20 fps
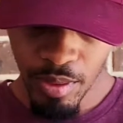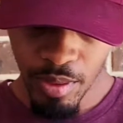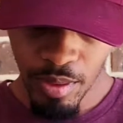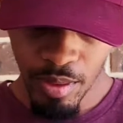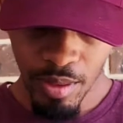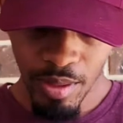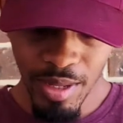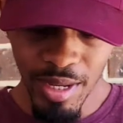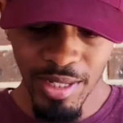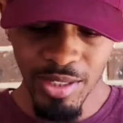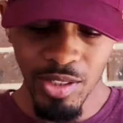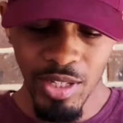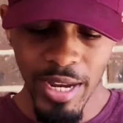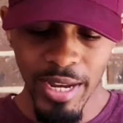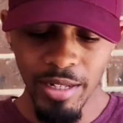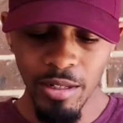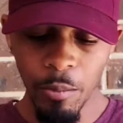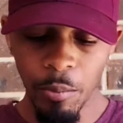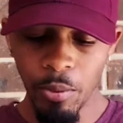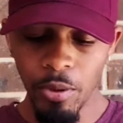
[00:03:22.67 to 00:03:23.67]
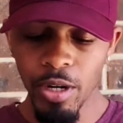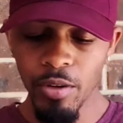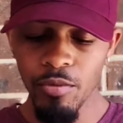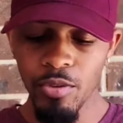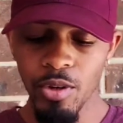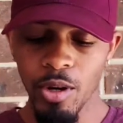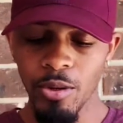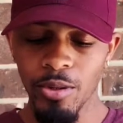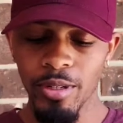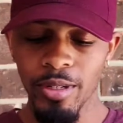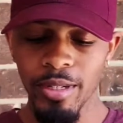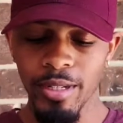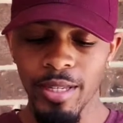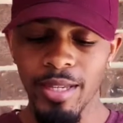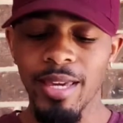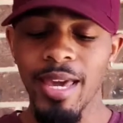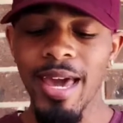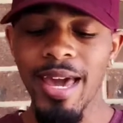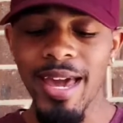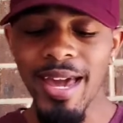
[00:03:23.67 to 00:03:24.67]
It said the preview on here,
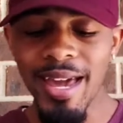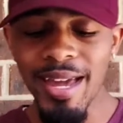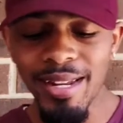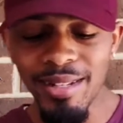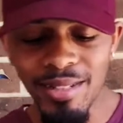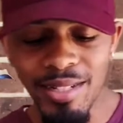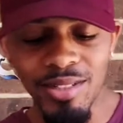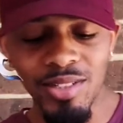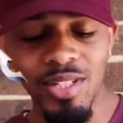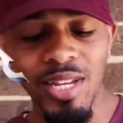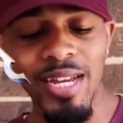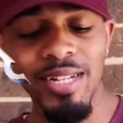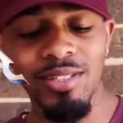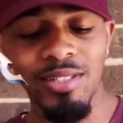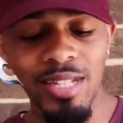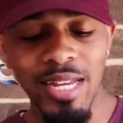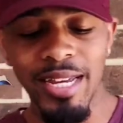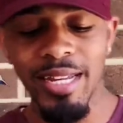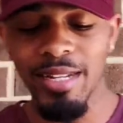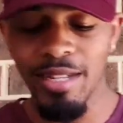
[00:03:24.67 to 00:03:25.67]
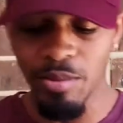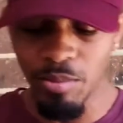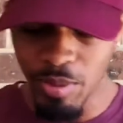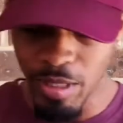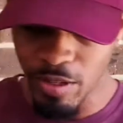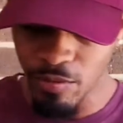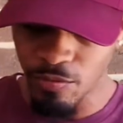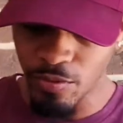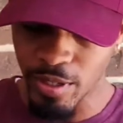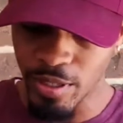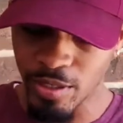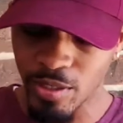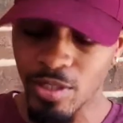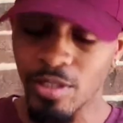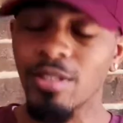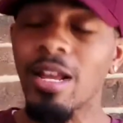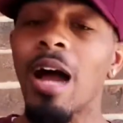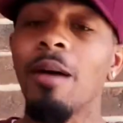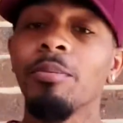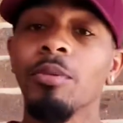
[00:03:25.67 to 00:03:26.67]
can the Texas A&M defense
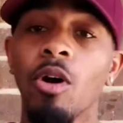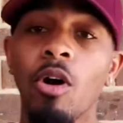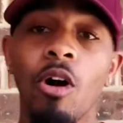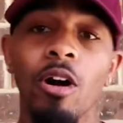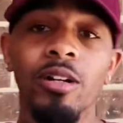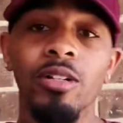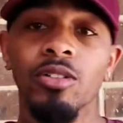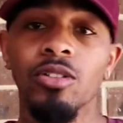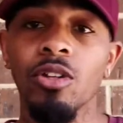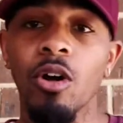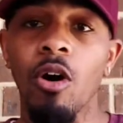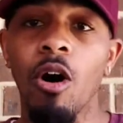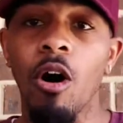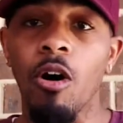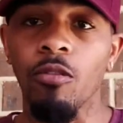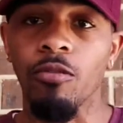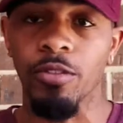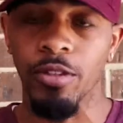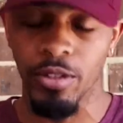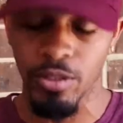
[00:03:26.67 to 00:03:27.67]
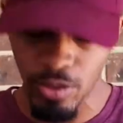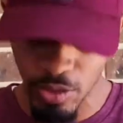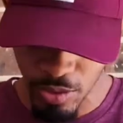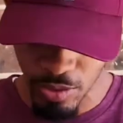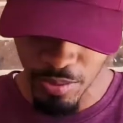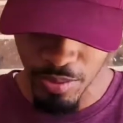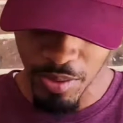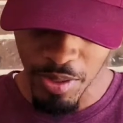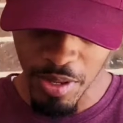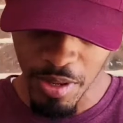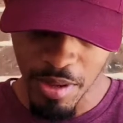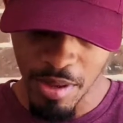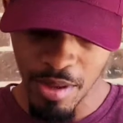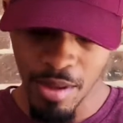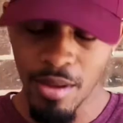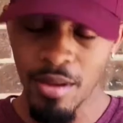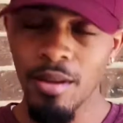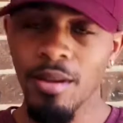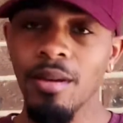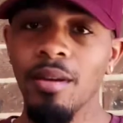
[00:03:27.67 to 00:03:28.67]
stop the Arkansas offense?
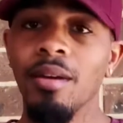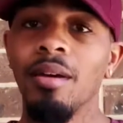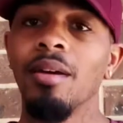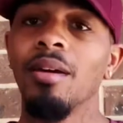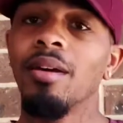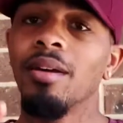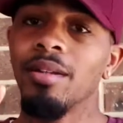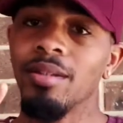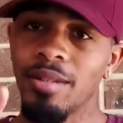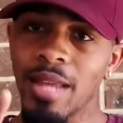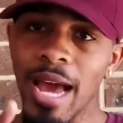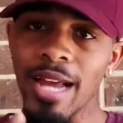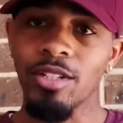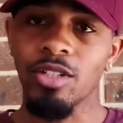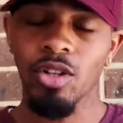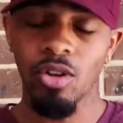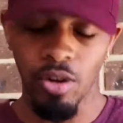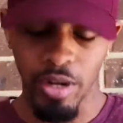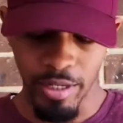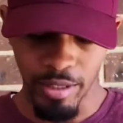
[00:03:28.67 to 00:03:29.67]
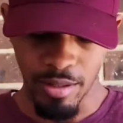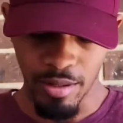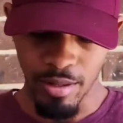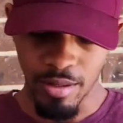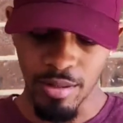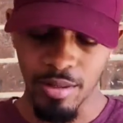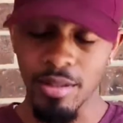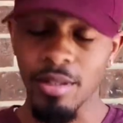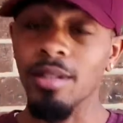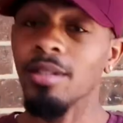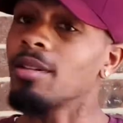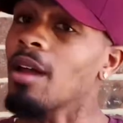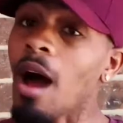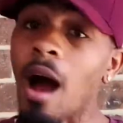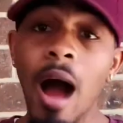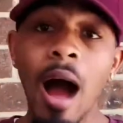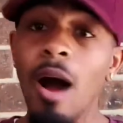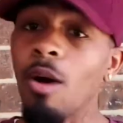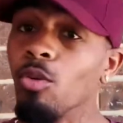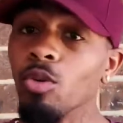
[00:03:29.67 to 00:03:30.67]
That's crazy, because
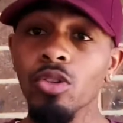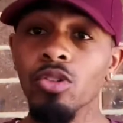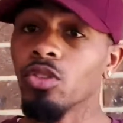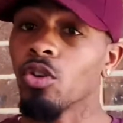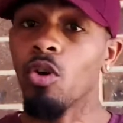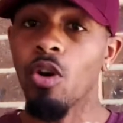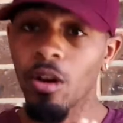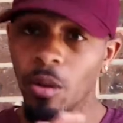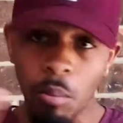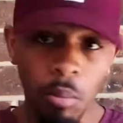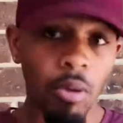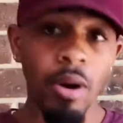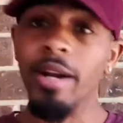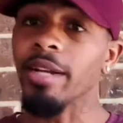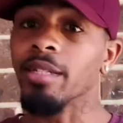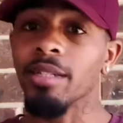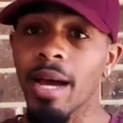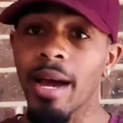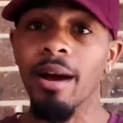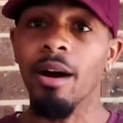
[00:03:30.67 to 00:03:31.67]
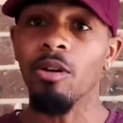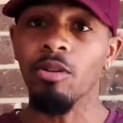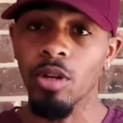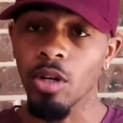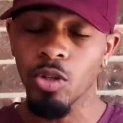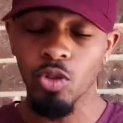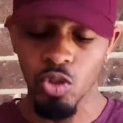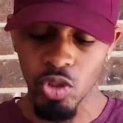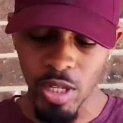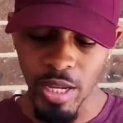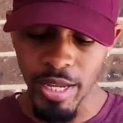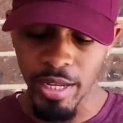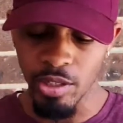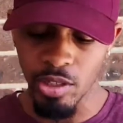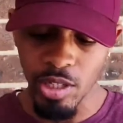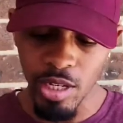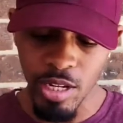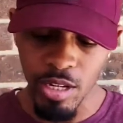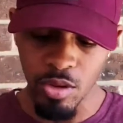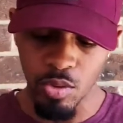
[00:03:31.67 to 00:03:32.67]
I was going to break down those things
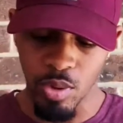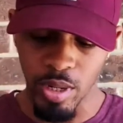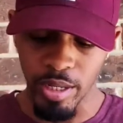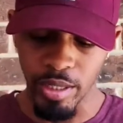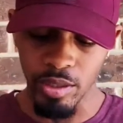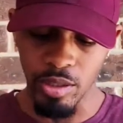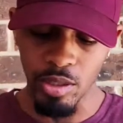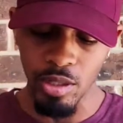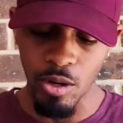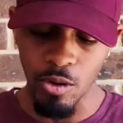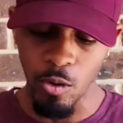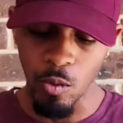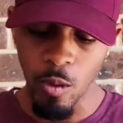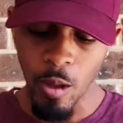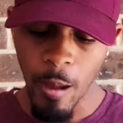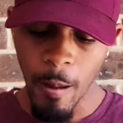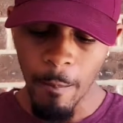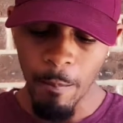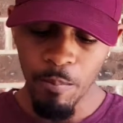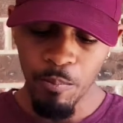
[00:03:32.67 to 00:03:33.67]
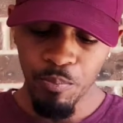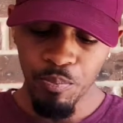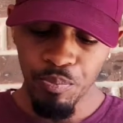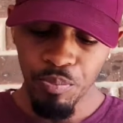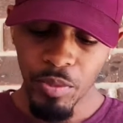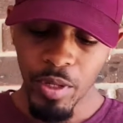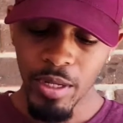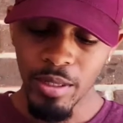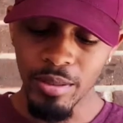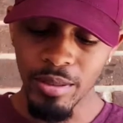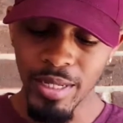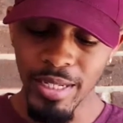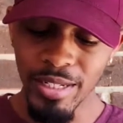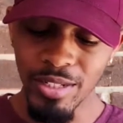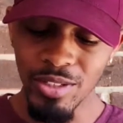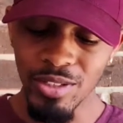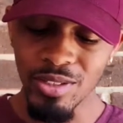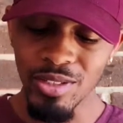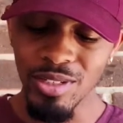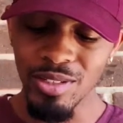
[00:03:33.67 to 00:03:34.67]
anyway. So the
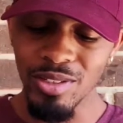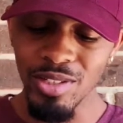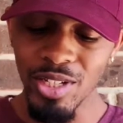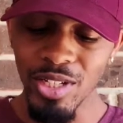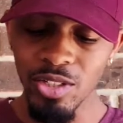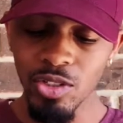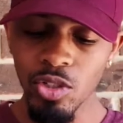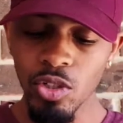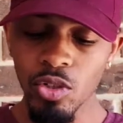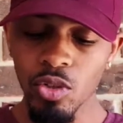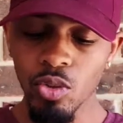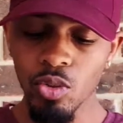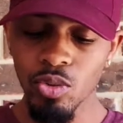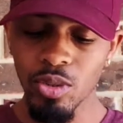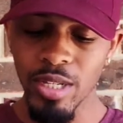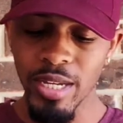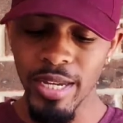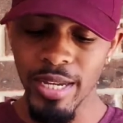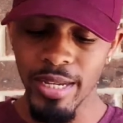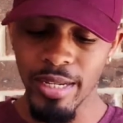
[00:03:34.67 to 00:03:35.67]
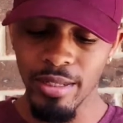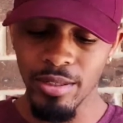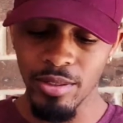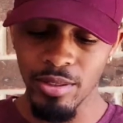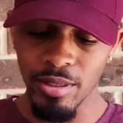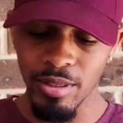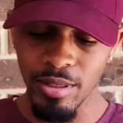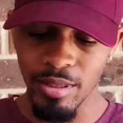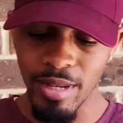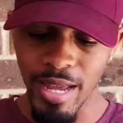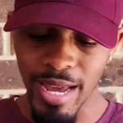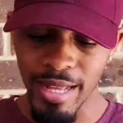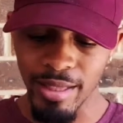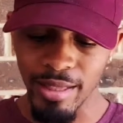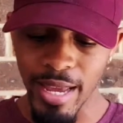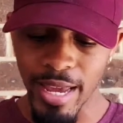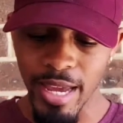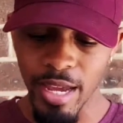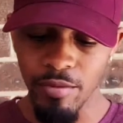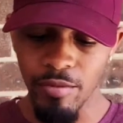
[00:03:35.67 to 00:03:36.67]
statistical things that
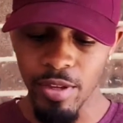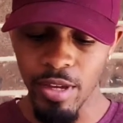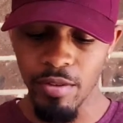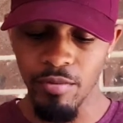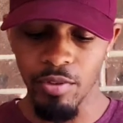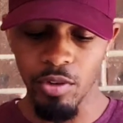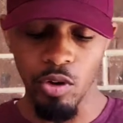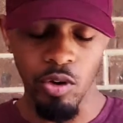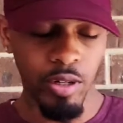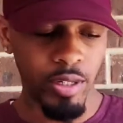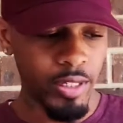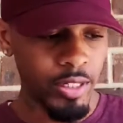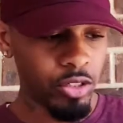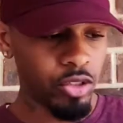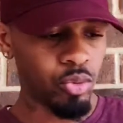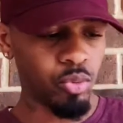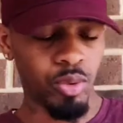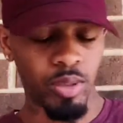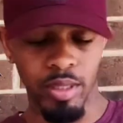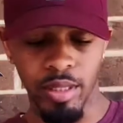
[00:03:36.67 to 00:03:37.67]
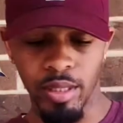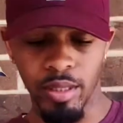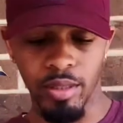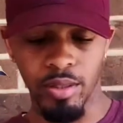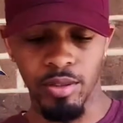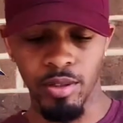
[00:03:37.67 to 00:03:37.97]
they've given on this one is